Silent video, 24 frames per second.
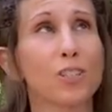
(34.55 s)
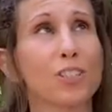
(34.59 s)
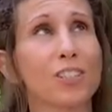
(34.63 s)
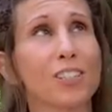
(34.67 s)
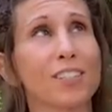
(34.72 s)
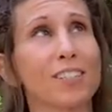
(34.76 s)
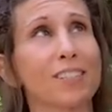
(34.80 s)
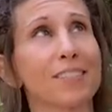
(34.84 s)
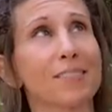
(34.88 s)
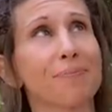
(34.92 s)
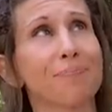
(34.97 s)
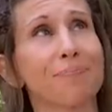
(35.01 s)

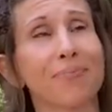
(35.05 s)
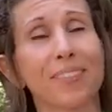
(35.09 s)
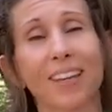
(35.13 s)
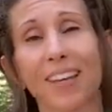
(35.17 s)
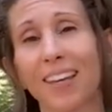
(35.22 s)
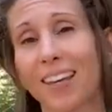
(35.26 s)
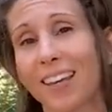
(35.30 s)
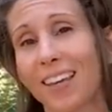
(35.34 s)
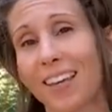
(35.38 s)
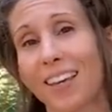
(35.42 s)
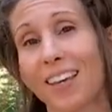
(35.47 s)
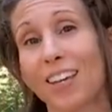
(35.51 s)
which is
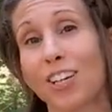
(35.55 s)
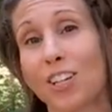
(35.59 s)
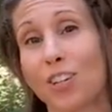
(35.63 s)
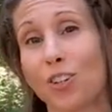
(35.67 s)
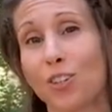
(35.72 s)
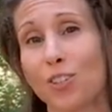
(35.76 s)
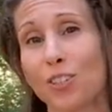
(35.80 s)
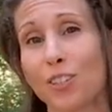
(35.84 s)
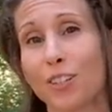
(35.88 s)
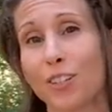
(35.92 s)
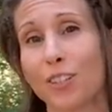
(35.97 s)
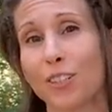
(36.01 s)

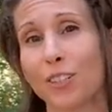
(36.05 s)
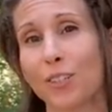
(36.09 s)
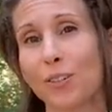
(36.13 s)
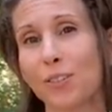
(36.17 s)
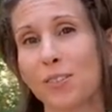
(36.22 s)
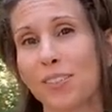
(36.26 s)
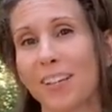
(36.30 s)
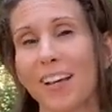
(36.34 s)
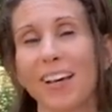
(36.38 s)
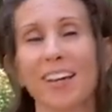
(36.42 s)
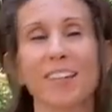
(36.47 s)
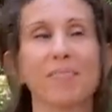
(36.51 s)
using a
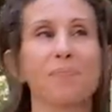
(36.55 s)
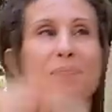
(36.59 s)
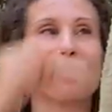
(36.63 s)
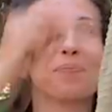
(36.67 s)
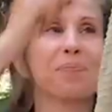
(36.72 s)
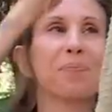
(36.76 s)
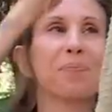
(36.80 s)
clothesline.